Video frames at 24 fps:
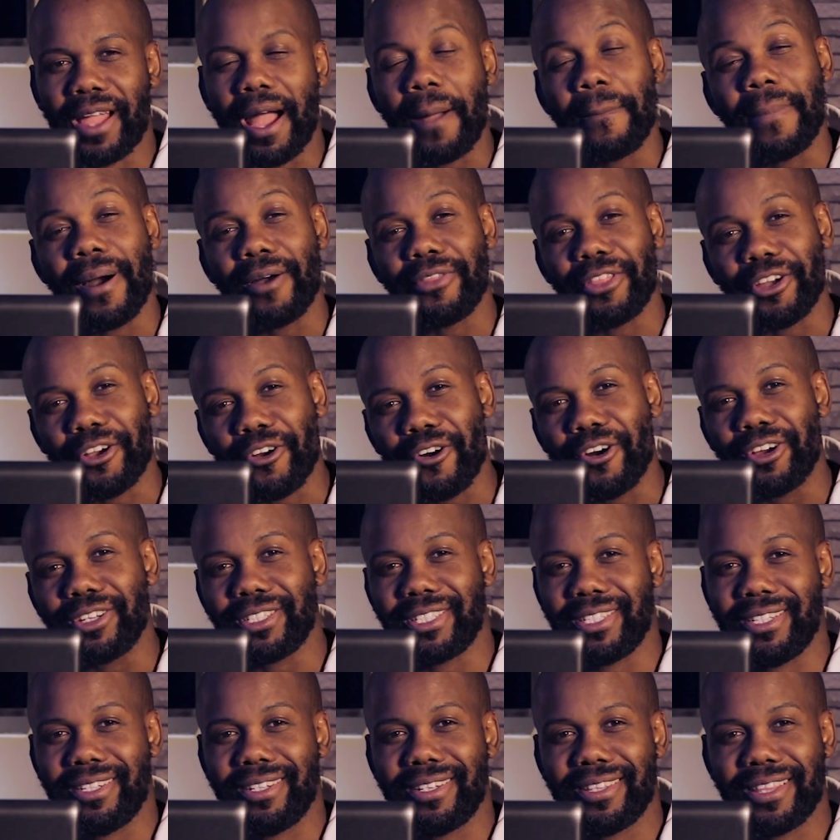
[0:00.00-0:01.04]
about the
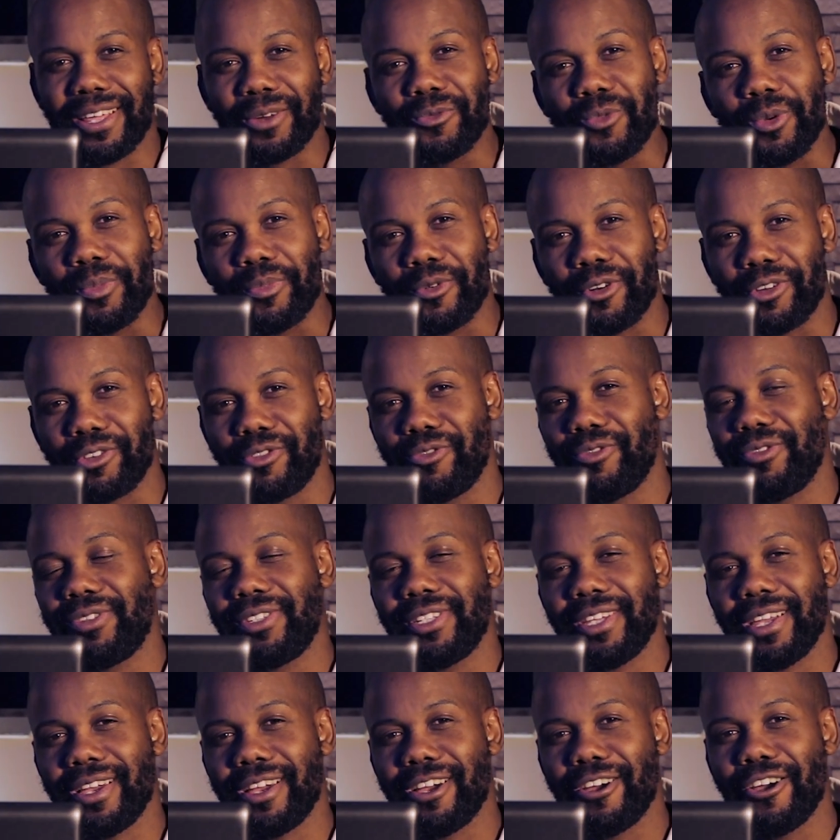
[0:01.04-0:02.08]
content that we produce
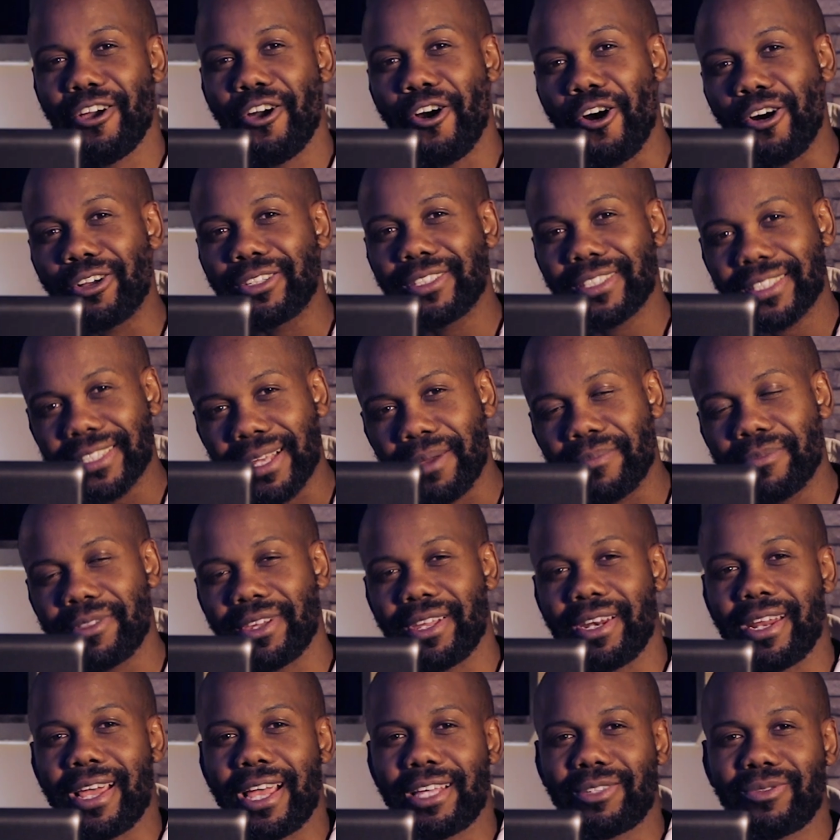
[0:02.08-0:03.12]
here on
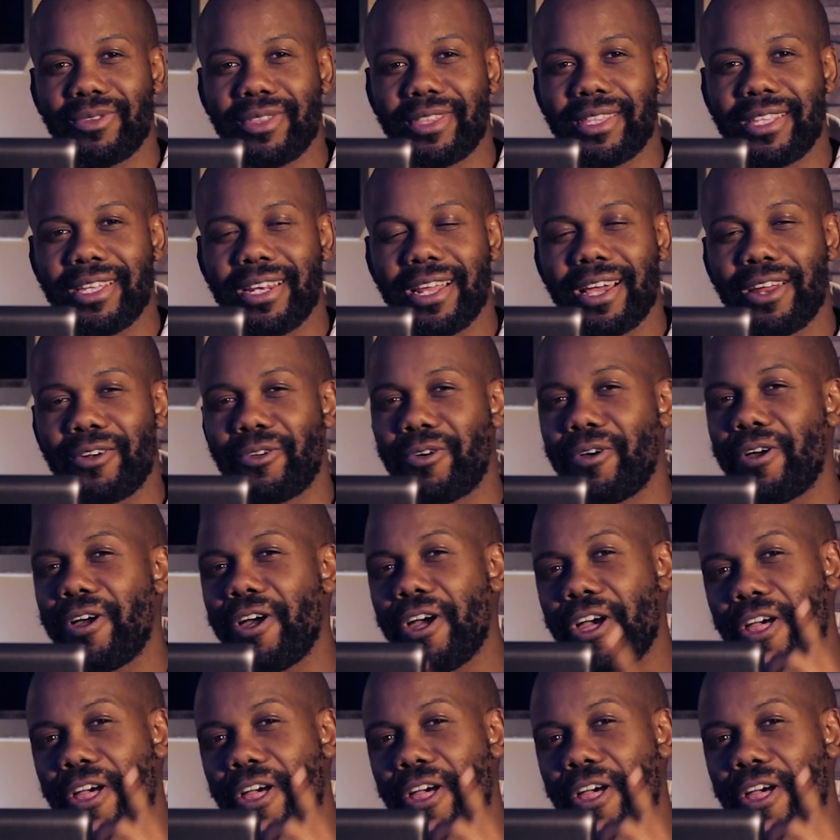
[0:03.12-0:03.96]
Something Nice with Dinano.